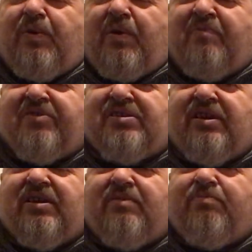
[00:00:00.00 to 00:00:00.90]

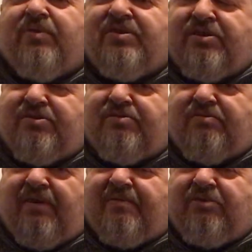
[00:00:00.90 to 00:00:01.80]
Obviously,
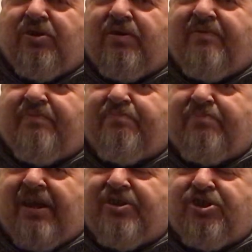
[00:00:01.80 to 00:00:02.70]
you'll have
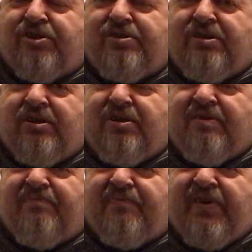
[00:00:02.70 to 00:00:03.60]
had a chance to look at
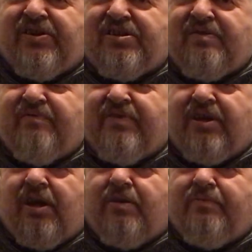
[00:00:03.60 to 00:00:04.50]
the first
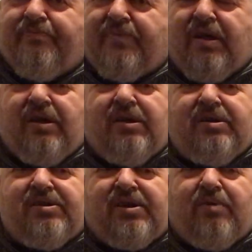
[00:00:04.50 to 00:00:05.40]
video.
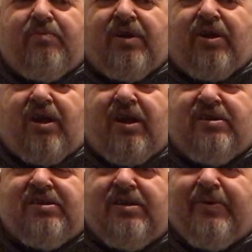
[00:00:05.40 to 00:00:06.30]
So we're
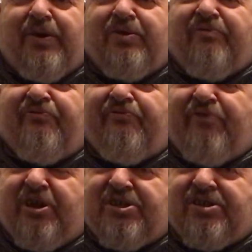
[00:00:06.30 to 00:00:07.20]
continuing on the
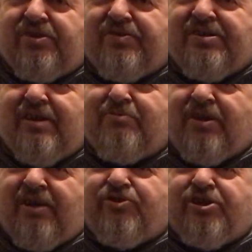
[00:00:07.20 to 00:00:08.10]
first concept that
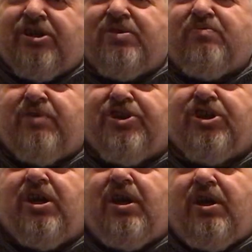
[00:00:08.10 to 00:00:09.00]
I introduced, which
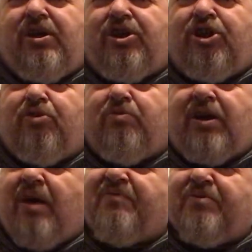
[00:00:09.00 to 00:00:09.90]
you were
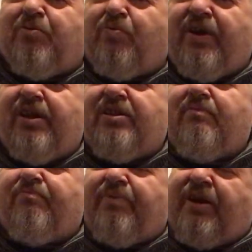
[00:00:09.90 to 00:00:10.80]
comfortable with,
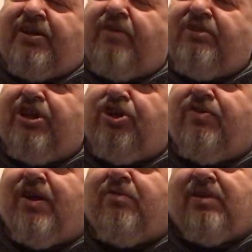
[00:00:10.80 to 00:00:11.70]
but I don't think you
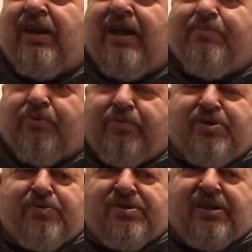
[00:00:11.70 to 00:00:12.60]
knew the label,
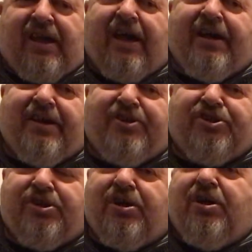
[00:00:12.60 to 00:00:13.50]
which was the
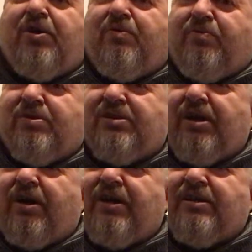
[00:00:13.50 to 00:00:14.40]
caged, was the
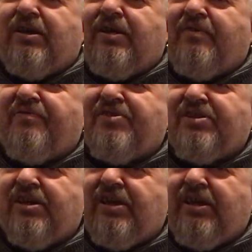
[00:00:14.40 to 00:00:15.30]
idea of
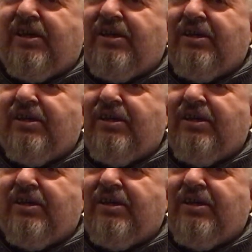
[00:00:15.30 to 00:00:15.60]
C,